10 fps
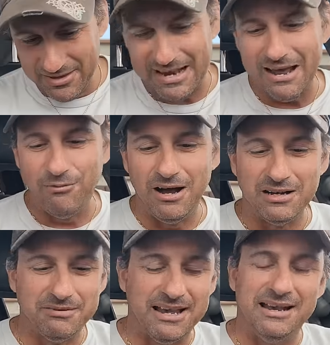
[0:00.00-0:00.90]
Then I
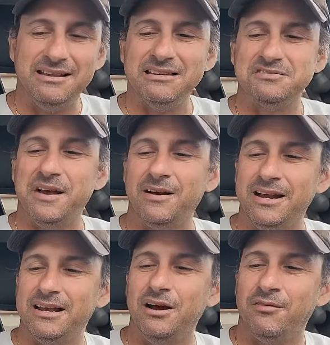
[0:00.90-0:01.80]
wound up getting this
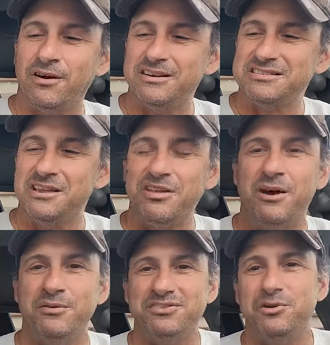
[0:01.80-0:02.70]
variant cover because I
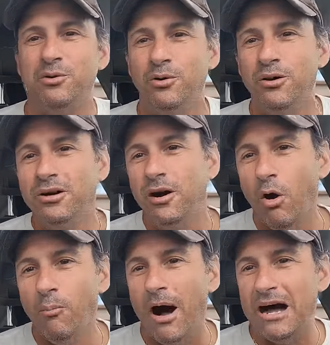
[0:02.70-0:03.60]
thought it was cool.
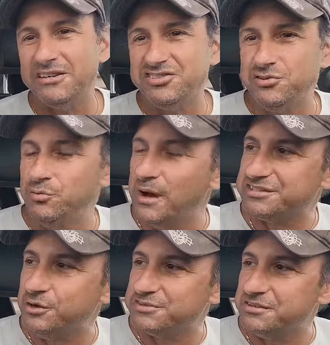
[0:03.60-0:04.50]
Homage to
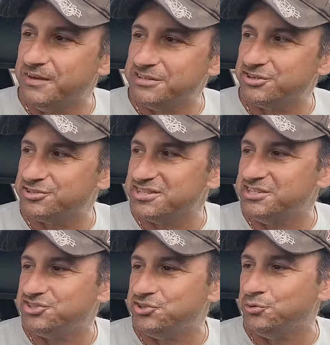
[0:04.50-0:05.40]
West Coast Avengers
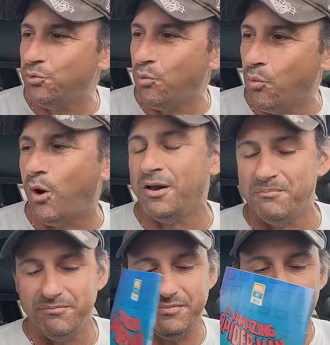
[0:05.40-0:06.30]
issue 1.
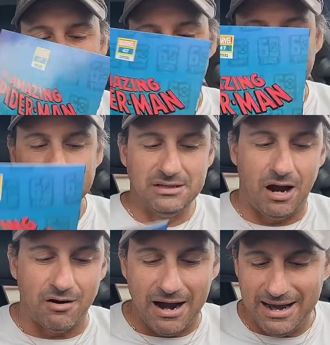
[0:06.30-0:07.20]

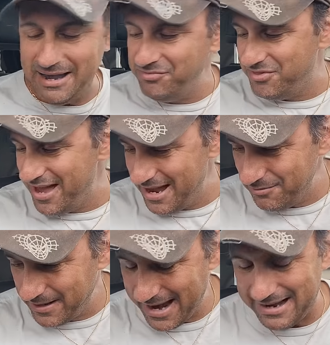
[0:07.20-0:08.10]
All right, and
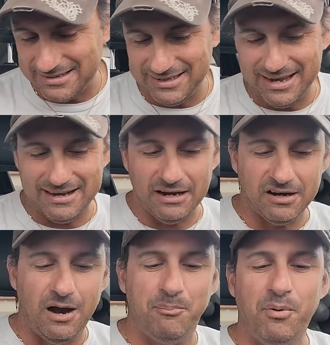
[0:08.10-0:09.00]
then we had to get a
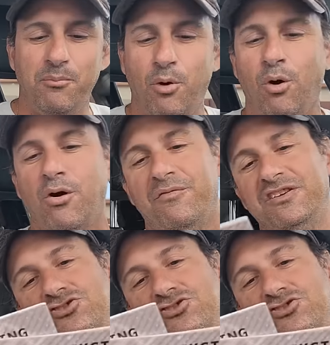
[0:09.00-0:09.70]
couple more of the